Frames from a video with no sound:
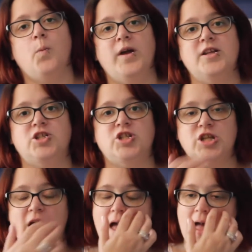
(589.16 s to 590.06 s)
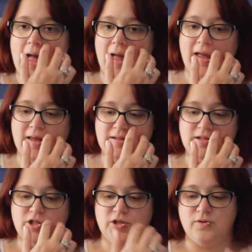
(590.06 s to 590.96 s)
which
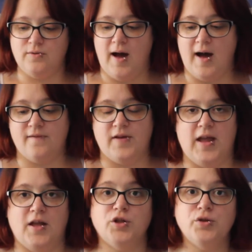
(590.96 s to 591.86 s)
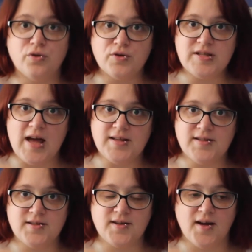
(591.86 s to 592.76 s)
is to have a glucose
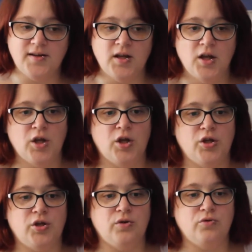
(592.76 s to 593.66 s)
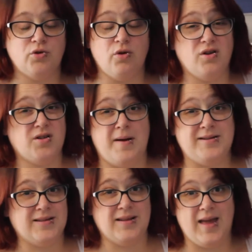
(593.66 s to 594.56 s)
test done. You don't
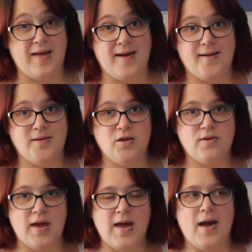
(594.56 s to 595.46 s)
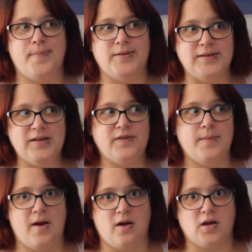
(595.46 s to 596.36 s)
automatically get that in the UK. I believe in
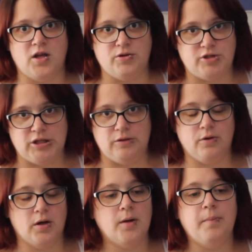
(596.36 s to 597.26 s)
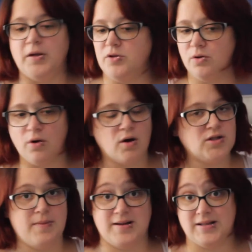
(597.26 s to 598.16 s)
America you do, but you don't
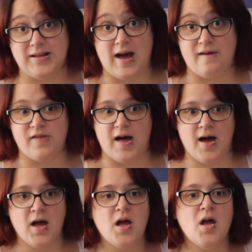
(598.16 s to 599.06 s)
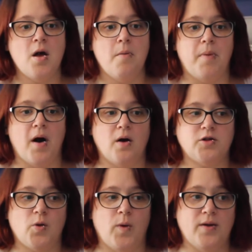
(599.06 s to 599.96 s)
automatically have that.
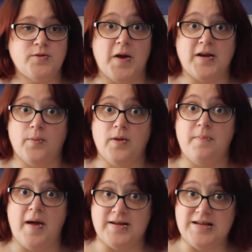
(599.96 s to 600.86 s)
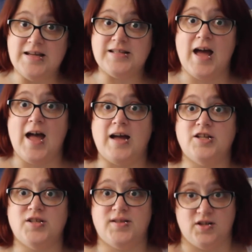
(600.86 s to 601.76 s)
but when I was pregnant with Benedict, I
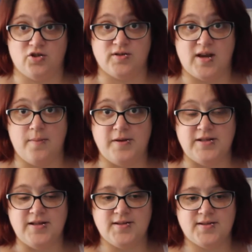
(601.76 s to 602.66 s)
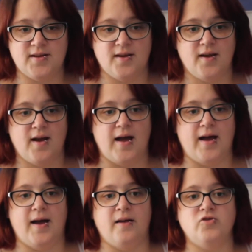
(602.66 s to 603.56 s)
had gestational diabetes,
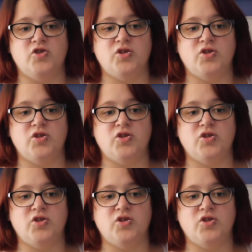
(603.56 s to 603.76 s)
and